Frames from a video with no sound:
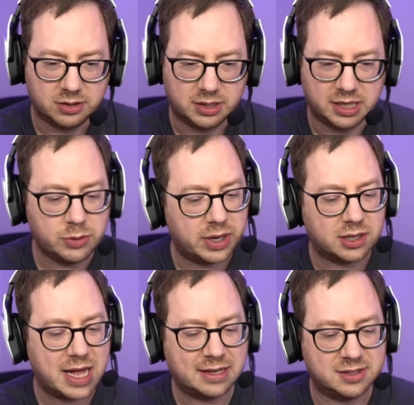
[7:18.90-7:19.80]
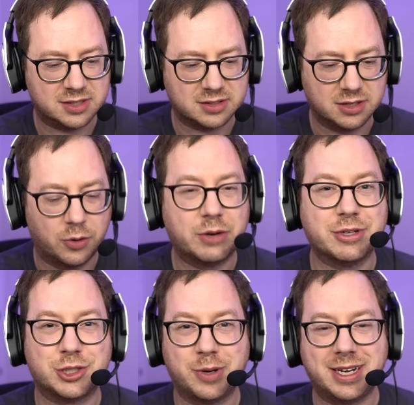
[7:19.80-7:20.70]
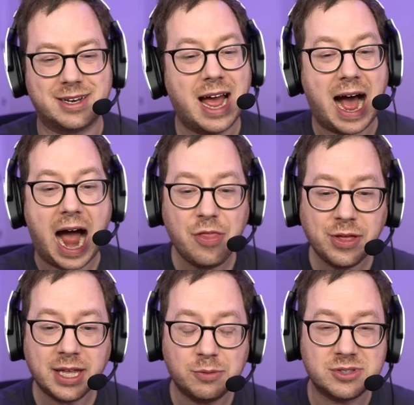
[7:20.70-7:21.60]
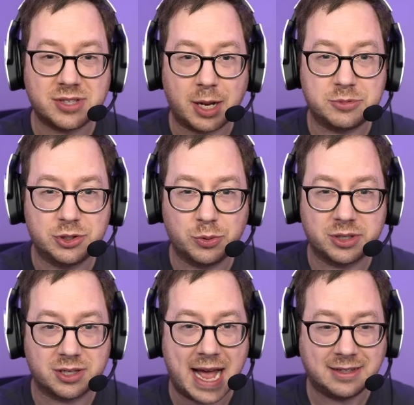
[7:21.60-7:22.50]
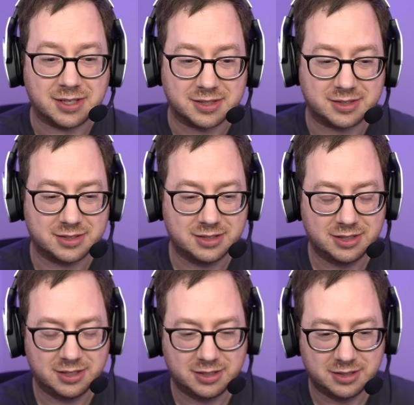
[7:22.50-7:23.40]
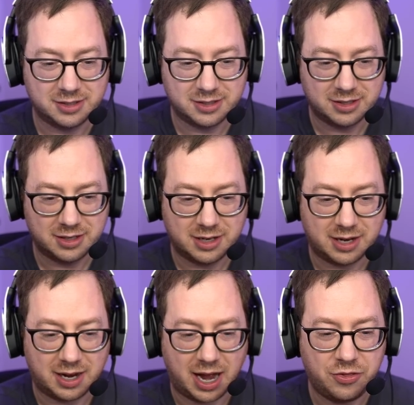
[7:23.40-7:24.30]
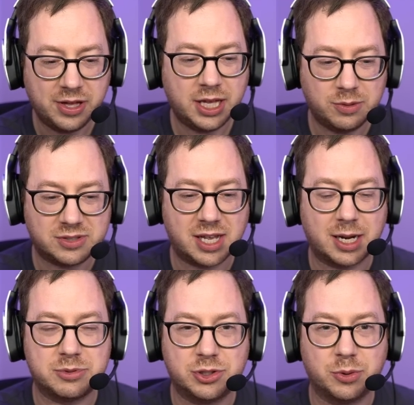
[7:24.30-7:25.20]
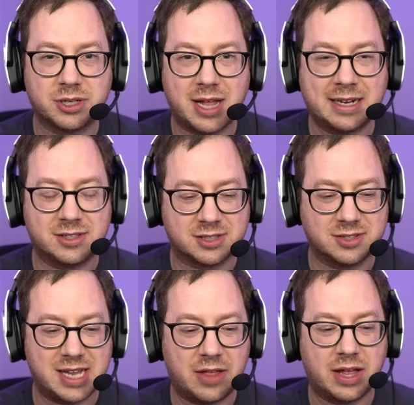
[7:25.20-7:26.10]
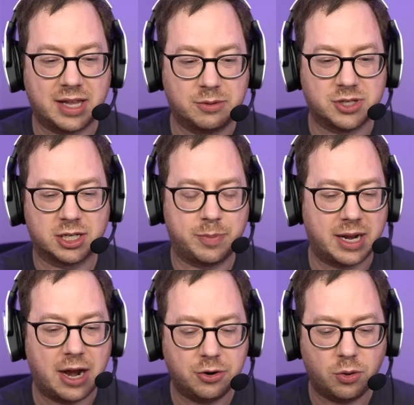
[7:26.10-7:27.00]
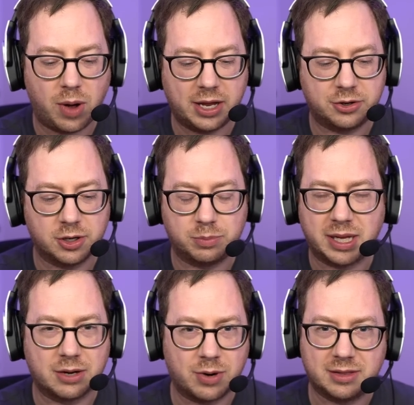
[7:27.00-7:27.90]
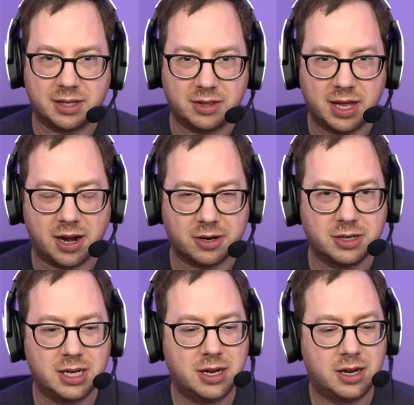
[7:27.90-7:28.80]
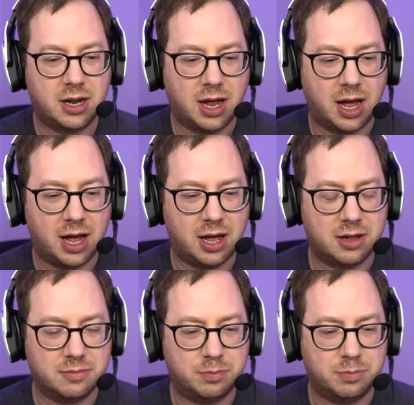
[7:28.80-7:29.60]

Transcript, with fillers: Anyway, Galactus is... Oh, he retreated. I think he was set up to do a Galactus. I think he was setting up to do a Galactus because now that lane was occupied. I don't know why he couldn't play it right then and there. Uh,